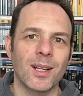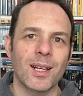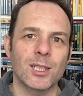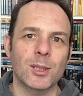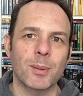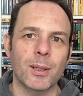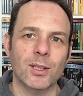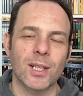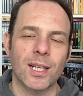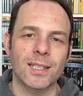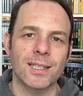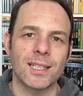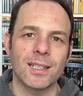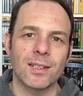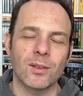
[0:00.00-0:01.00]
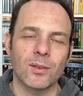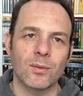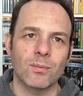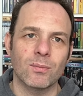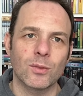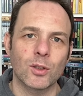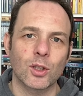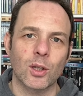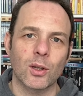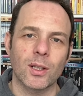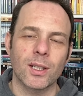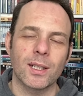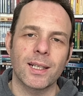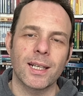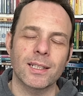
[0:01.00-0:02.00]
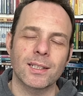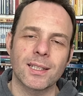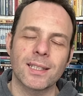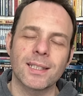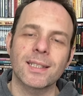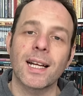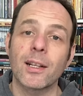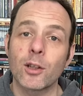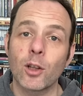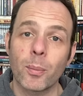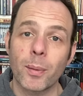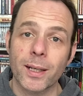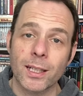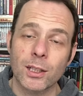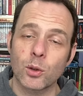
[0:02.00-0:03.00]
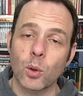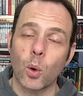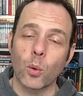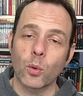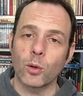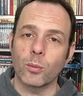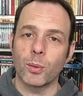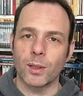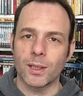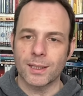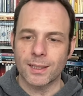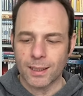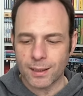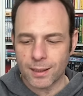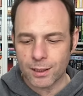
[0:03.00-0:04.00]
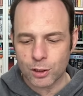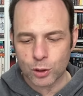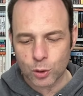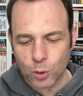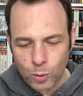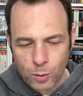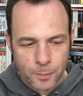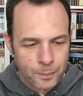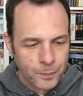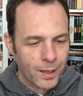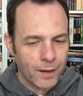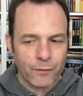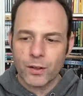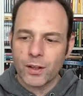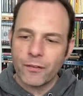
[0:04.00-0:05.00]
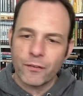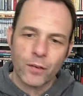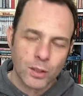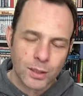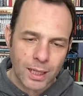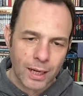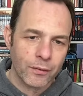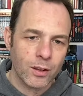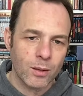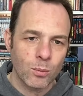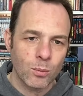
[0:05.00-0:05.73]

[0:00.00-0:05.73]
Especially as he suddenly gets to stand up against all the bullies in this school. And for the first half of the